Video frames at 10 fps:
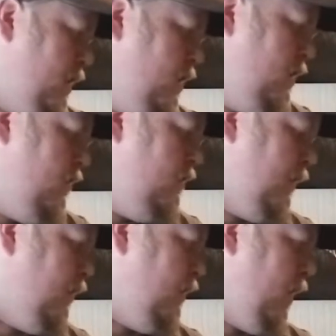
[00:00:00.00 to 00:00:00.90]
goes.
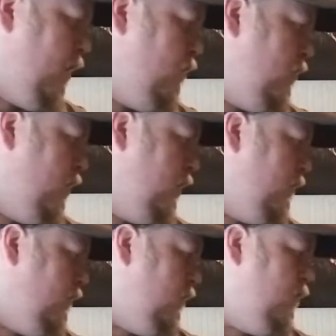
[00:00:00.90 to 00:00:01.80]
After that, we'll go
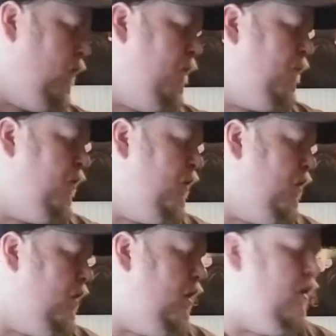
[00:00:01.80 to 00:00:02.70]
to
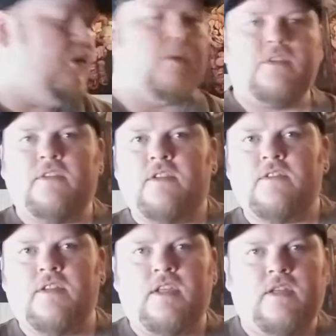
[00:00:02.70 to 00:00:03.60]

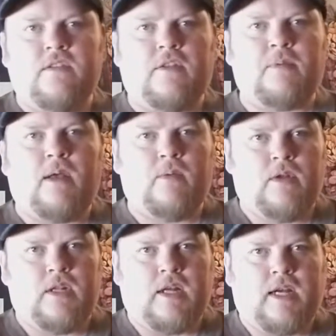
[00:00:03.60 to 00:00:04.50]
360, because that's probably
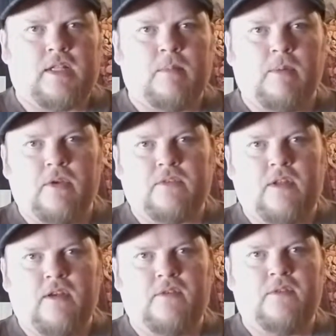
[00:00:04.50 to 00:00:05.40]
what I got the most
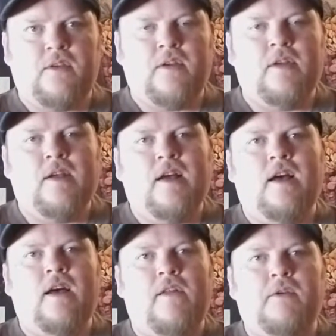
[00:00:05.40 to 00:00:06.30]
of.
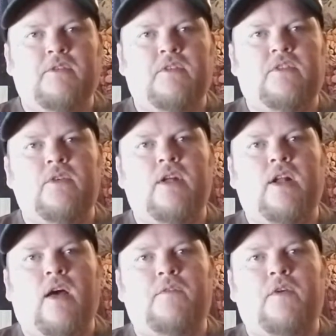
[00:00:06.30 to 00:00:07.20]
There was this dude on
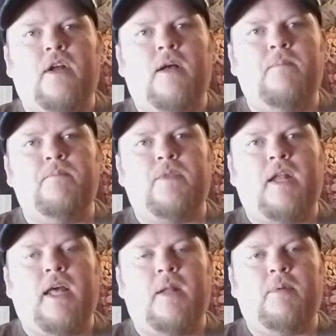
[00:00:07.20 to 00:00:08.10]
OfferUp that
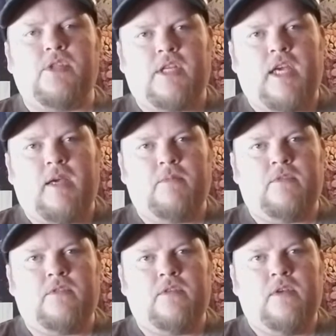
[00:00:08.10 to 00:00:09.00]
had a bunch of
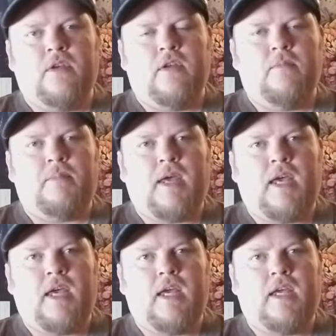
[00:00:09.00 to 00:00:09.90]
games.
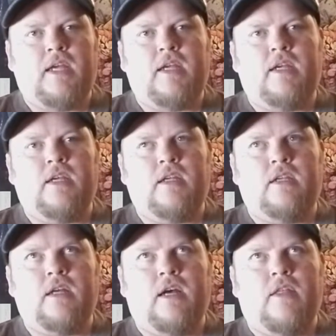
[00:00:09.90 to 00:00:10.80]
Paid
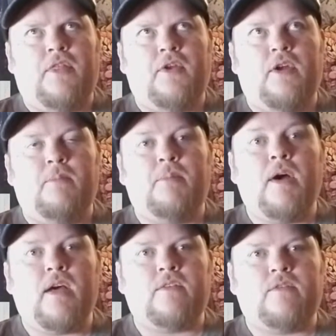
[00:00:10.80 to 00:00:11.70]

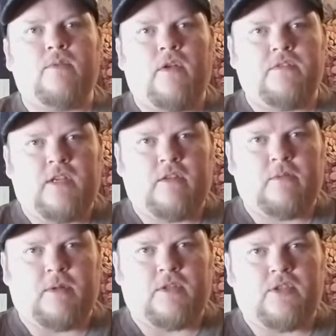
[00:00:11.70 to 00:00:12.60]
$30 for all these games
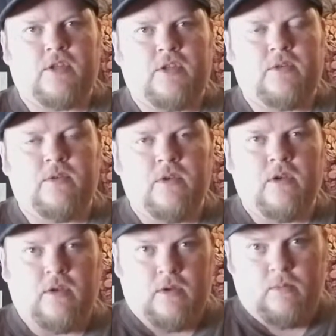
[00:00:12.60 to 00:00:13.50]
I'm about to show you,
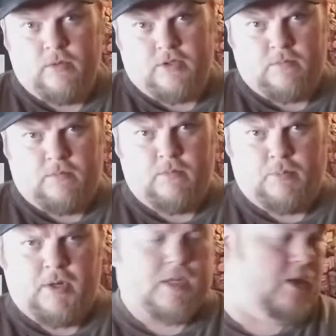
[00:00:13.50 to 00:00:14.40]
which is a
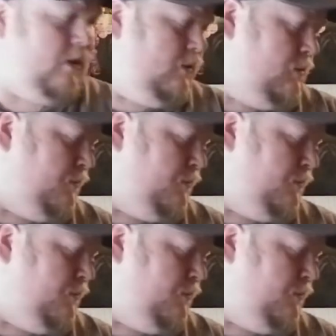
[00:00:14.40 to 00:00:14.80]
pretty good deal.